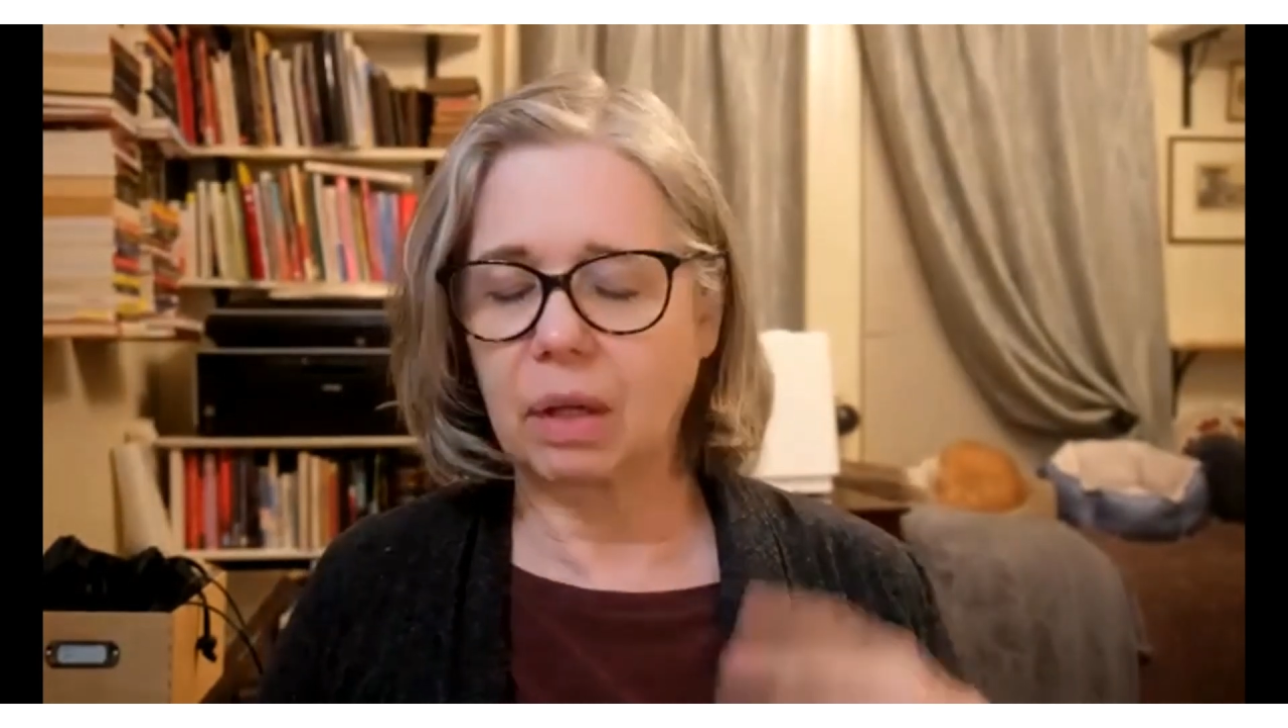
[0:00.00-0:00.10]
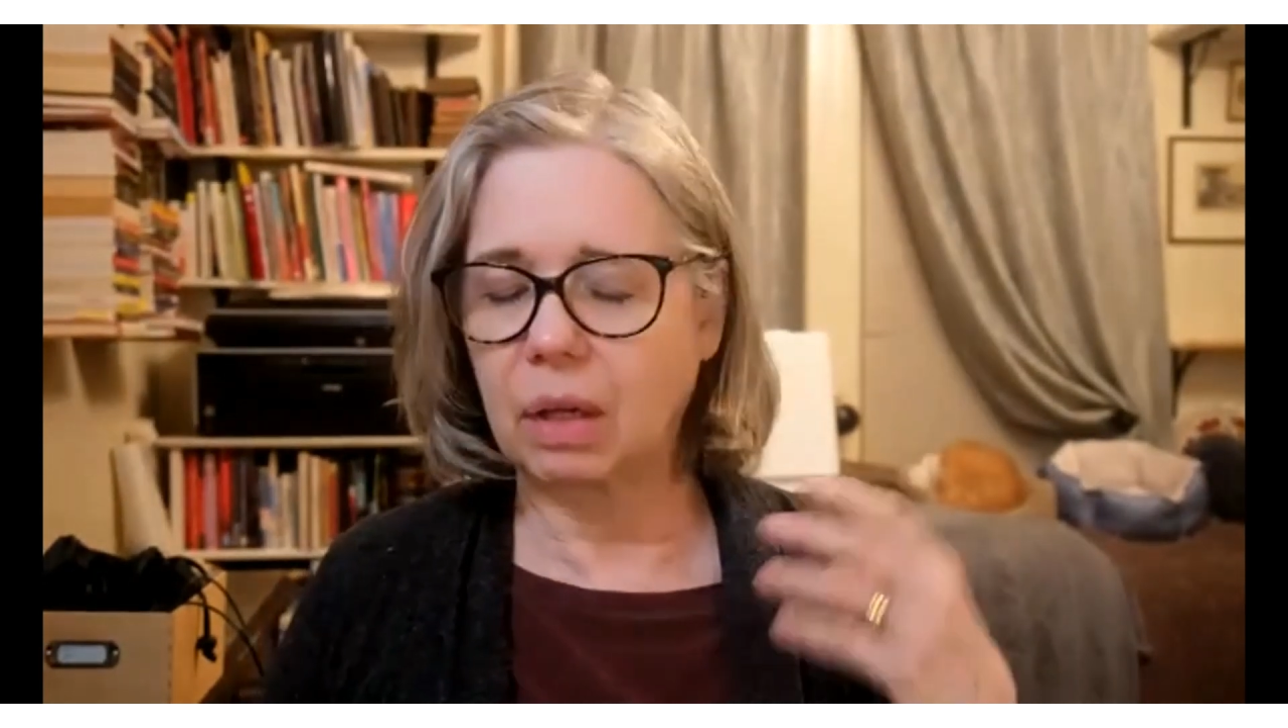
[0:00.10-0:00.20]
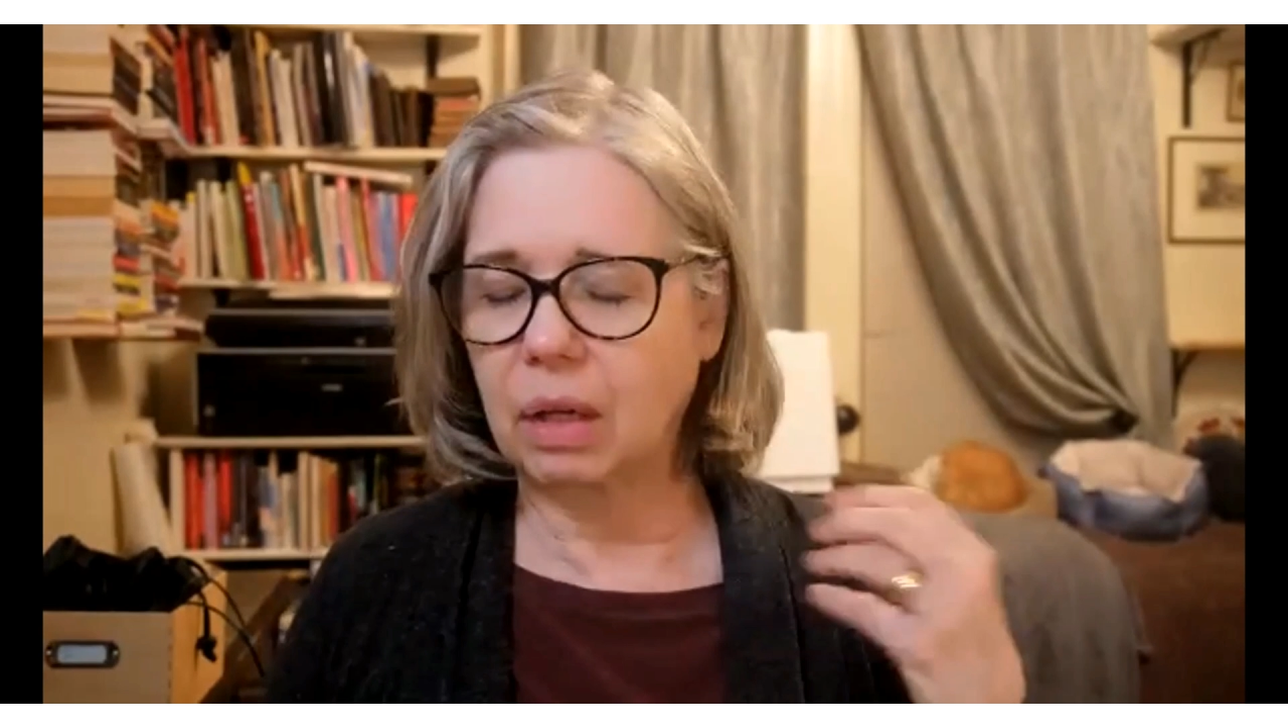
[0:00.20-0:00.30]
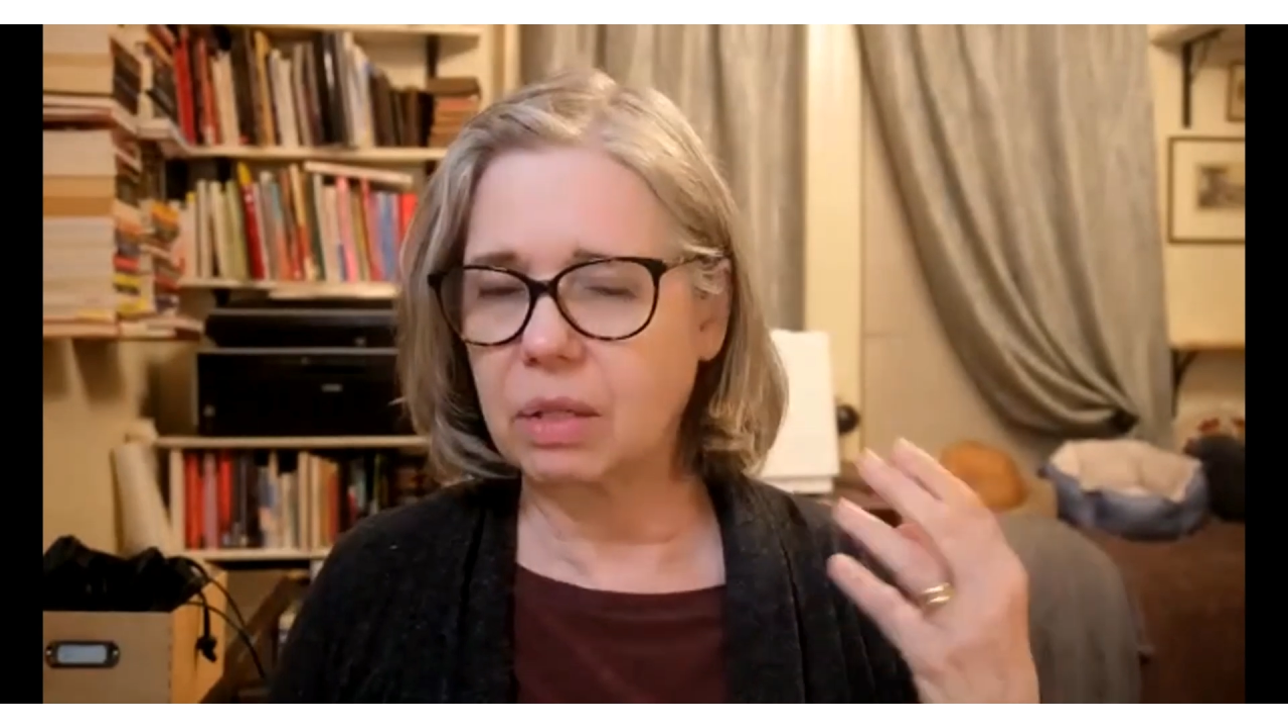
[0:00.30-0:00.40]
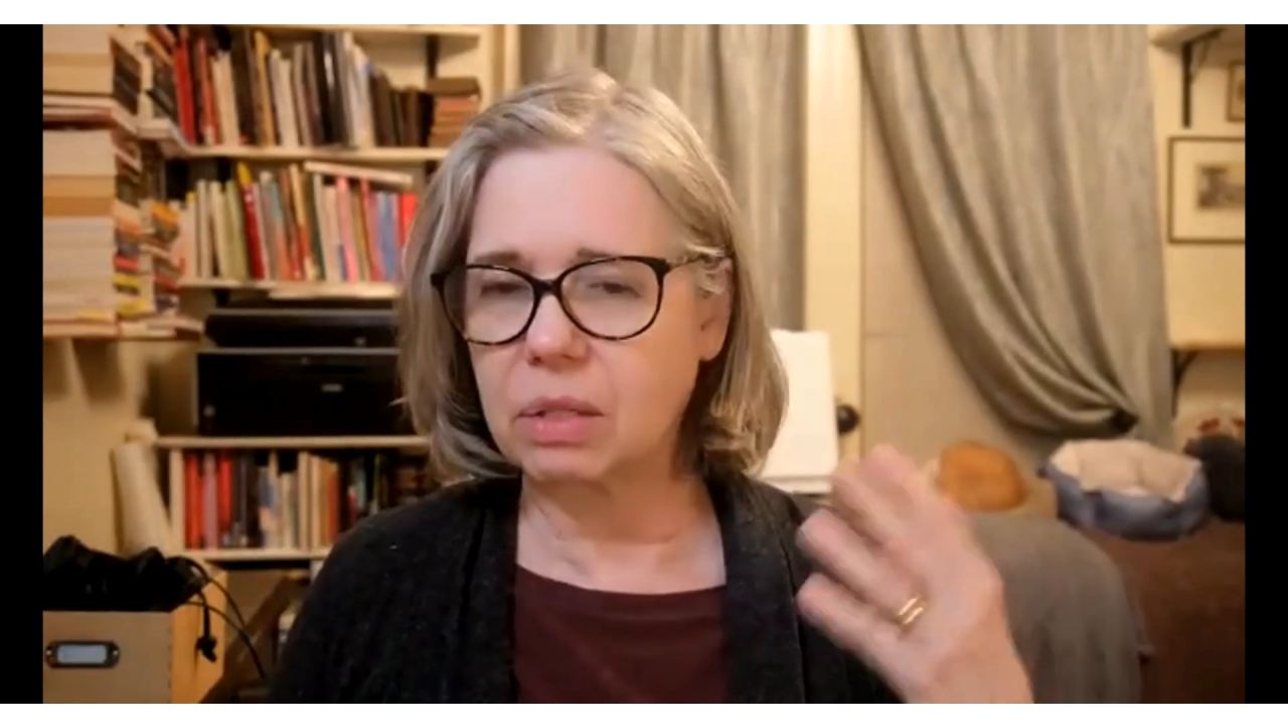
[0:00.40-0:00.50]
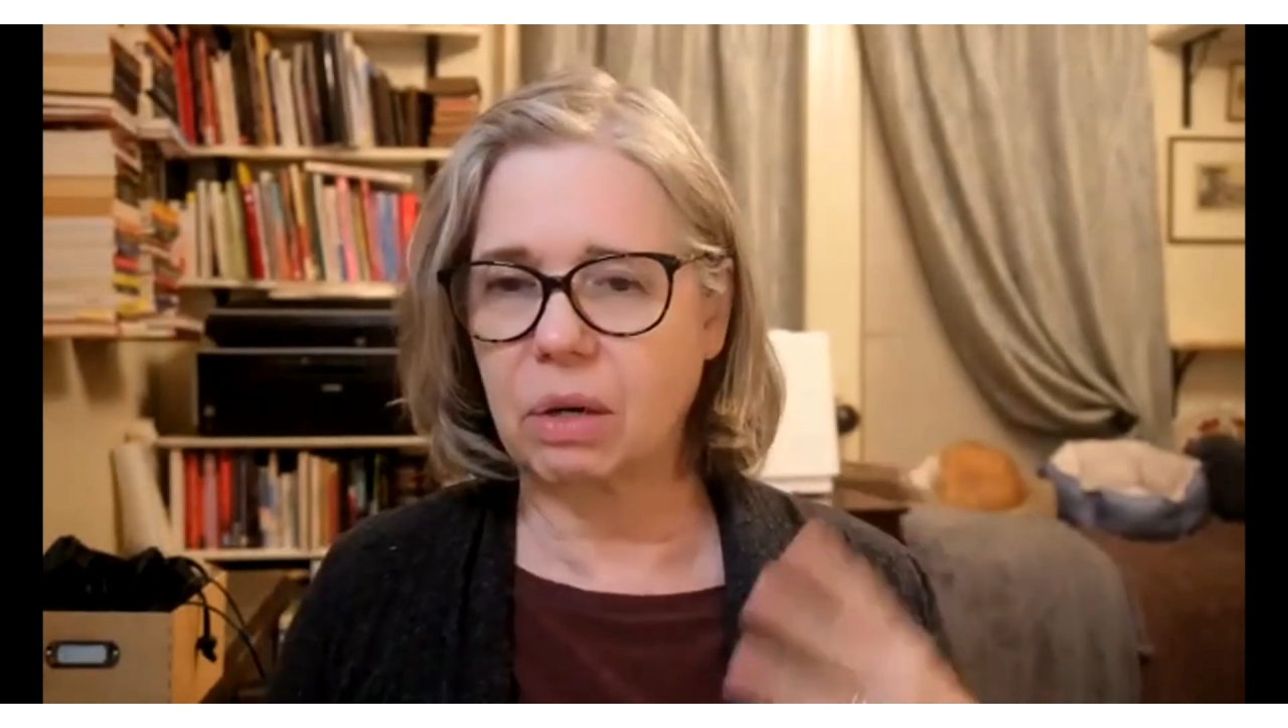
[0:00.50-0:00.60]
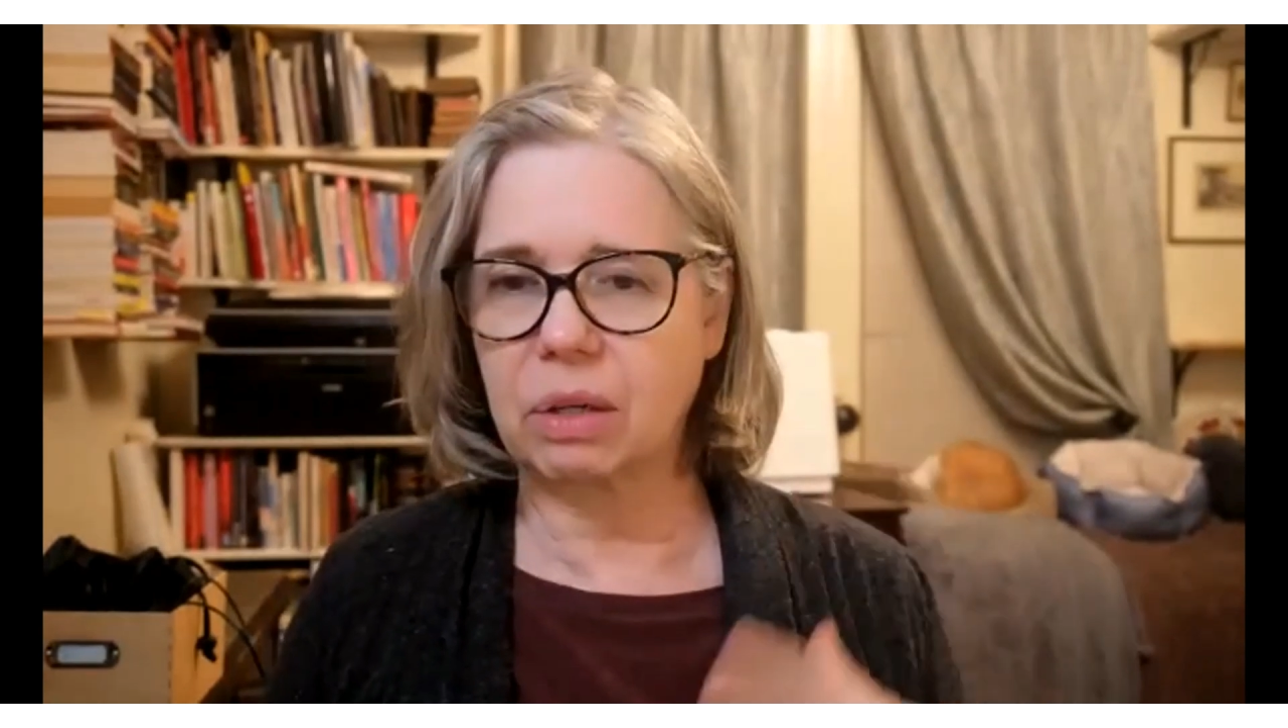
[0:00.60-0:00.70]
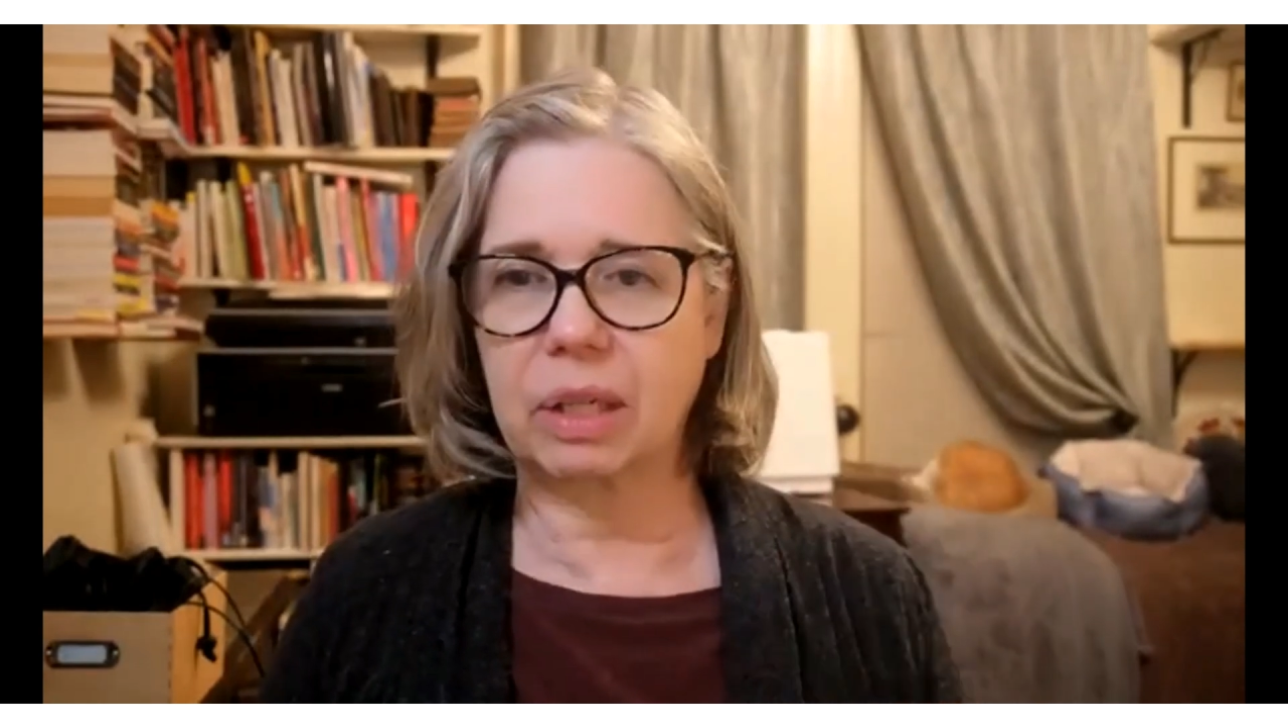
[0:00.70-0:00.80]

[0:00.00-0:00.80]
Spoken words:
I started